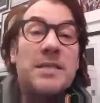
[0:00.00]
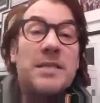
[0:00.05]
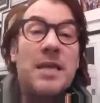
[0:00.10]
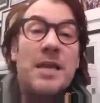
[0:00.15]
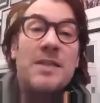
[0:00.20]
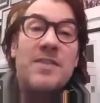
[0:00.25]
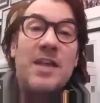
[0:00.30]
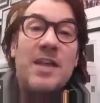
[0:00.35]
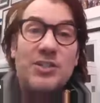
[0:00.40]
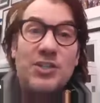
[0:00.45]

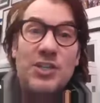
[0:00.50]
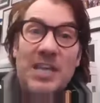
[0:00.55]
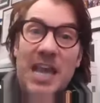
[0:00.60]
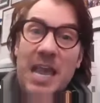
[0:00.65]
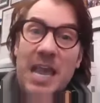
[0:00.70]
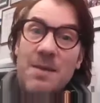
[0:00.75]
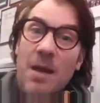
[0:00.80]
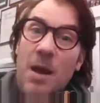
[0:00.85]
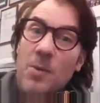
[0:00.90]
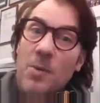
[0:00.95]
excited that she
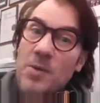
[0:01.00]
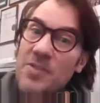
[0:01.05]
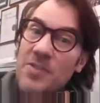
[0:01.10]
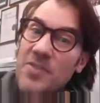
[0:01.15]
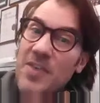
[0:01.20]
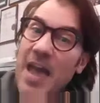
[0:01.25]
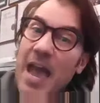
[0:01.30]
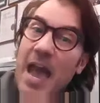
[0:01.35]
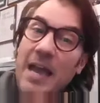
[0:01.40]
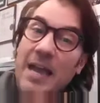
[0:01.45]
came out
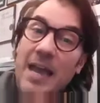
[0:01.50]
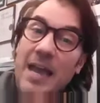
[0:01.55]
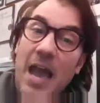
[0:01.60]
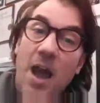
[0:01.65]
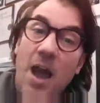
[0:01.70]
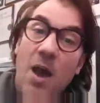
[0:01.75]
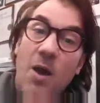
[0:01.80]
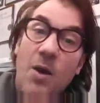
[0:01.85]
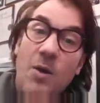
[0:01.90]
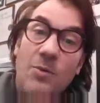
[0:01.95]
with that
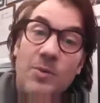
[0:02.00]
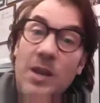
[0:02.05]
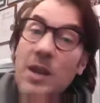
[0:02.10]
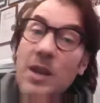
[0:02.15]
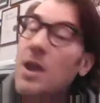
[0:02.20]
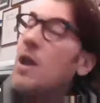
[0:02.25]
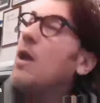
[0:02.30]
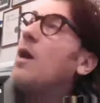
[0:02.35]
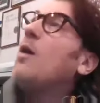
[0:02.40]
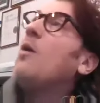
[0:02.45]

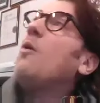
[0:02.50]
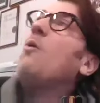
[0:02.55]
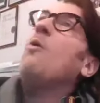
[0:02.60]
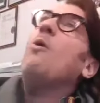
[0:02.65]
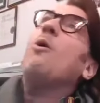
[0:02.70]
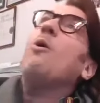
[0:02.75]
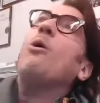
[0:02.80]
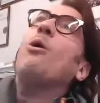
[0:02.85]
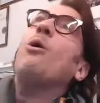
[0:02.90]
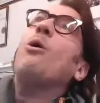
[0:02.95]
gown,
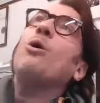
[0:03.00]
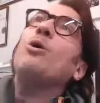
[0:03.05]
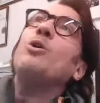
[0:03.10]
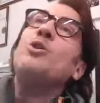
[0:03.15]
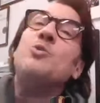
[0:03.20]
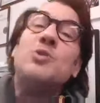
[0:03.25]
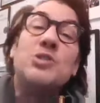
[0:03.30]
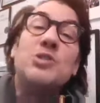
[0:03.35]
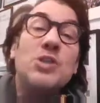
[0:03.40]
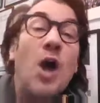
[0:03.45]
or
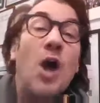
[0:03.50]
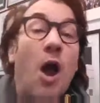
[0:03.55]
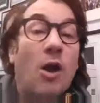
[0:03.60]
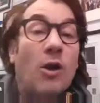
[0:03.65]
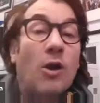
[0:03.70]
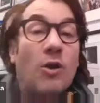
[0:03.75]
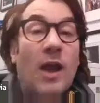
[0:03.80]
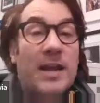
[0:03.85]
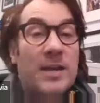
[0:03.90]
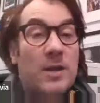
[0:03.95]
you
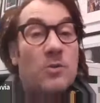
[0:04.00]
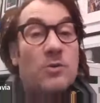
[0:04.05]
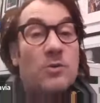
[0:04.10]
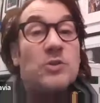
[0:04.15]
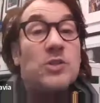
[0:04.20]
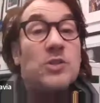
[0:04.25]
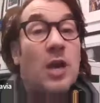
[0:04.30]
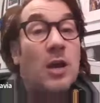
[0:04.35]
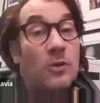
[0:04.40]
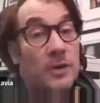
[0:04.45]
saw her? I know
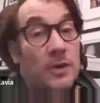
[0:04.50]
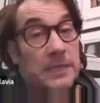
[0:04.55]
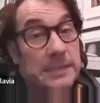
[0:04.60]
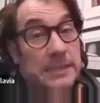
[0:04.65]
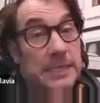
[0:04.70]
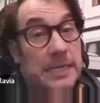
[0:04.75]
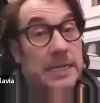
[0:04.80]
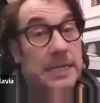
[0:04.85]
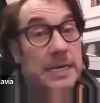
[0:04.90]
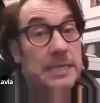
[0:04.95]
you saw her at
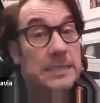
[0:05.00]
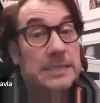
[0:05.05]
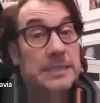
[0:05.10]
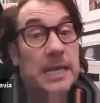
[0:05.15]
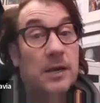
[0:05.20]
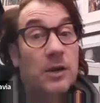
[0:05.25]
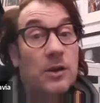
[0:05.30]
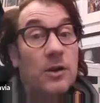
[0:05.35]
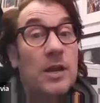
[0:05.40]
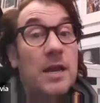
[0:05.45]
City
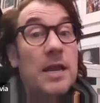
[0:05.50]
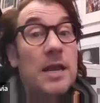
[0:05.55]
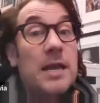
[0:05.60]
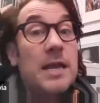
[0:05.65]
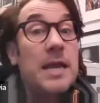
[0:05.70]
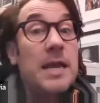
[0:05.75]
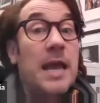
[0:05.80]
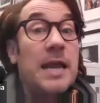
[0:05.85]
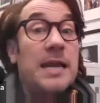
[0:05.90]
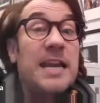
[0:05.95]
Center
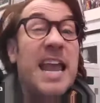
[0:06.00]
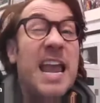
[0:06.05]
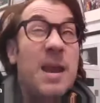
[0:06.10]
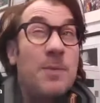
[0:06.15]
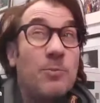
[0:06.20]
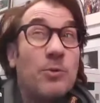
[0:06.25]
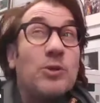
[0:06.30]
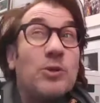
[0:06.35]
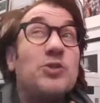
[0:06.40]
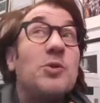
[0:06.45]
on
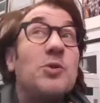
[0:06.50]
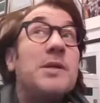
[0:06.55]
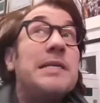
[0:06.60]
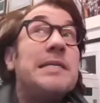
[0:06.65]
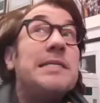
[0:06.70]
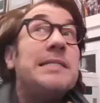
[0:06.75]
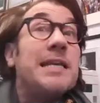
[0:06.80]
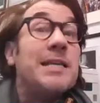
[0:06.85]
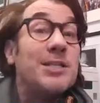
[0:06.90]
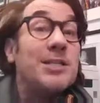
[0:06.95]
April
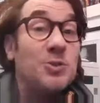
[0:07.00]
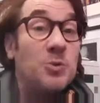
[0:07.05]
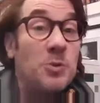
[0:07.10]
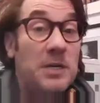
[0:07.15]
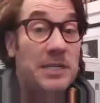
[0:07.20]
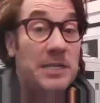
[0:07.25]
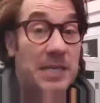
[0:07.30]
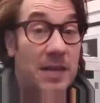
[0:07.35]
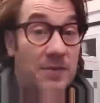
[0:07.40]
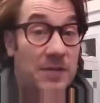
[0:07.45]
26,
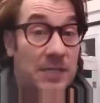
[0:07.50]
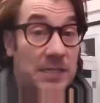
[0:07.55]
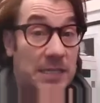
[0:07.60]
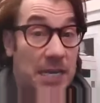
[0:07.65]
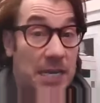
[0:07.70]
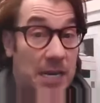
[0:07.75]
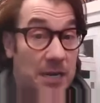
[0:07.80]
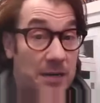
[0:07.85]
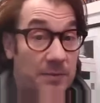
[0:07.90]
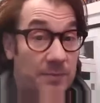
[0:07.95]

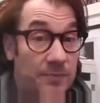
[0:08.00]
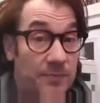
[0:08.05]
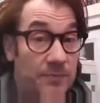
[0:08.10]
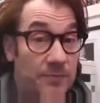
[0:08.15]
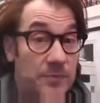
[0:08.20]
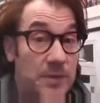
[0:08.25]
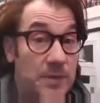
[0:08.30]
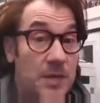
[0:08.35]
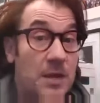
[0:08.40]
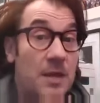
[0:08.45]
2017.
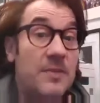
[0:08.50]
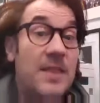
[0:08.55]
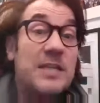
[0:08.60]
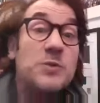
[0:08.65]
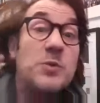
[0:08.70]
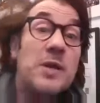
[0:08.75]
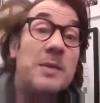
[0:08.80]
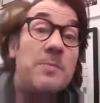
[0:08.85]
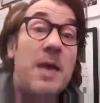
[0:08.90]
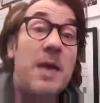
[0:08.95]

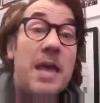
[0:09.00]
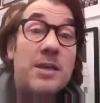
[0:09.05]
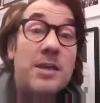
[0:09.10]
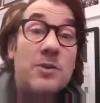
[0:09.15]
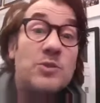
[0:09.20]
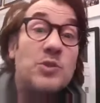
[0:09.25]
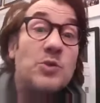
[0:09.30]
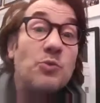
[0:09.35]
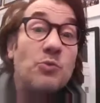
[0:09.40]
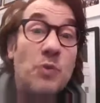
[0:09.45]
That's when I met
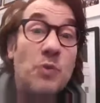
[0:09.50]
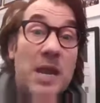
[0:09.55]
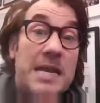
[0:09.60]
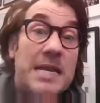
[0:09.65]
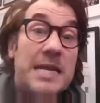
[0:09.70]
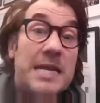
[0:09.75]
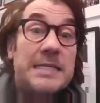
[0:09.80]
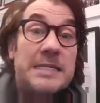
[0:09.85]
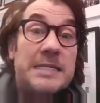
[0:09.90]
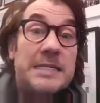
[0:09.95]
you. It was a
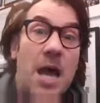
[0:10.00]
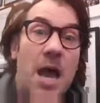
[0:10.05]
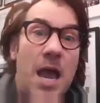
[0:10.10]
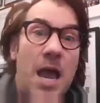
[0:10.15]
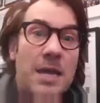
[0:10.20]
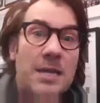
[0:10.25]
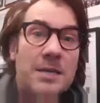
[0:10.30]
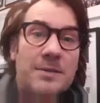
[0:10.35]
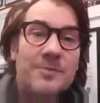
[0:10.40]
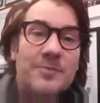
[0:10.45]
rainy
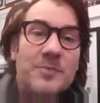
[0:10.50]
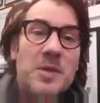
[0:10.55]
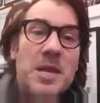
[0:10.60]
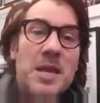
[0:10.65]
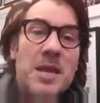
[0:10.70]
night,